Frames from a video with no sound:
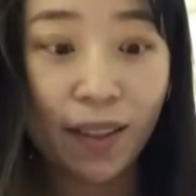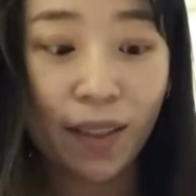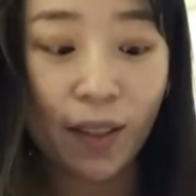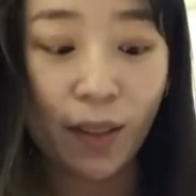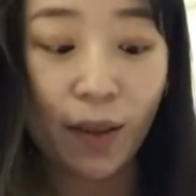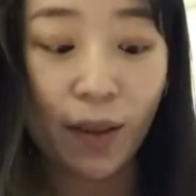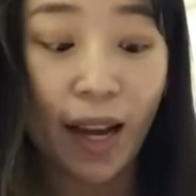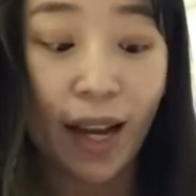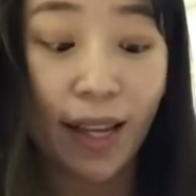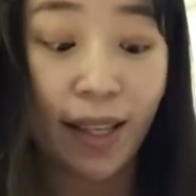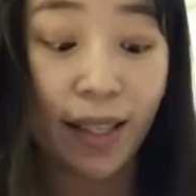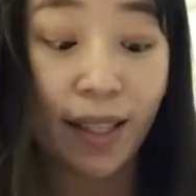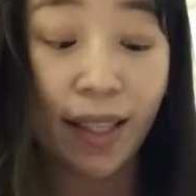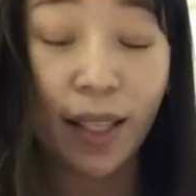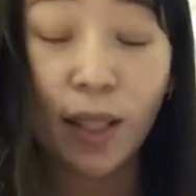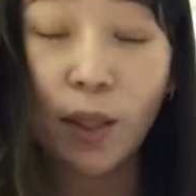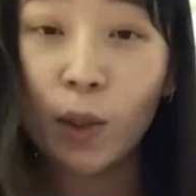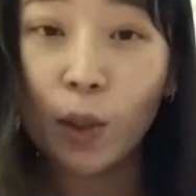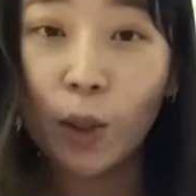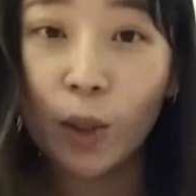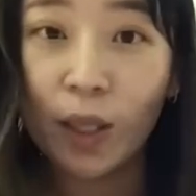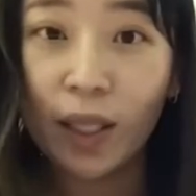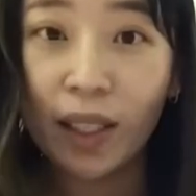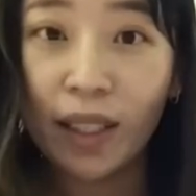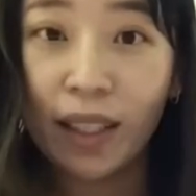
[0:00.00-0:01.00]
So as
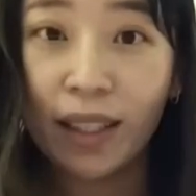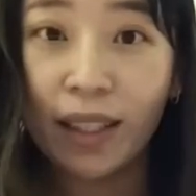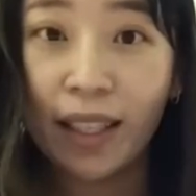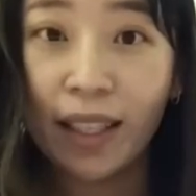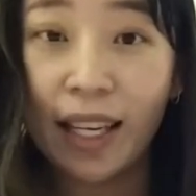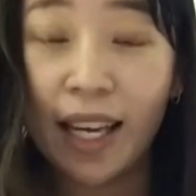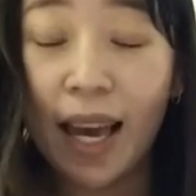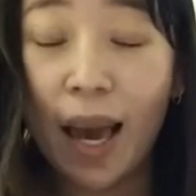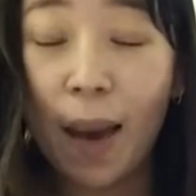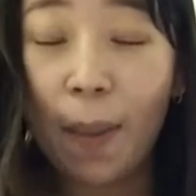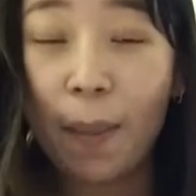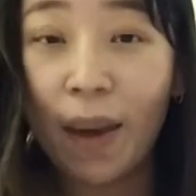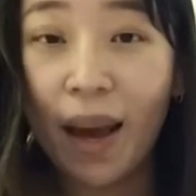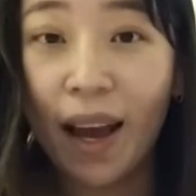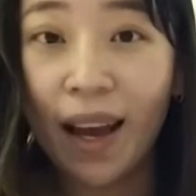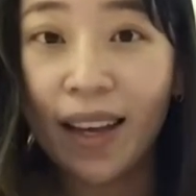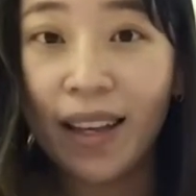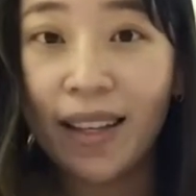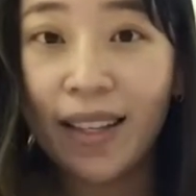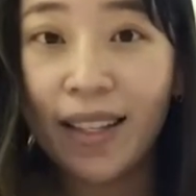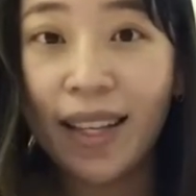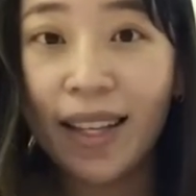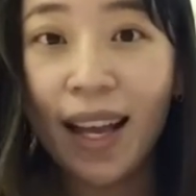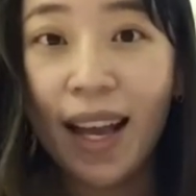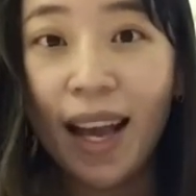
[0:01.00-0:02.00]
usual, EMS